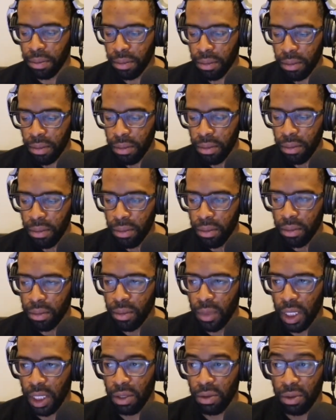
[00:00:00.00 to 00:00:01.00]
Just Google it,
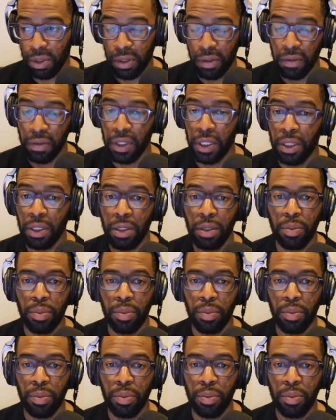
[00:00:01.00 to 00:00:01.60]
you'll find what I'm talking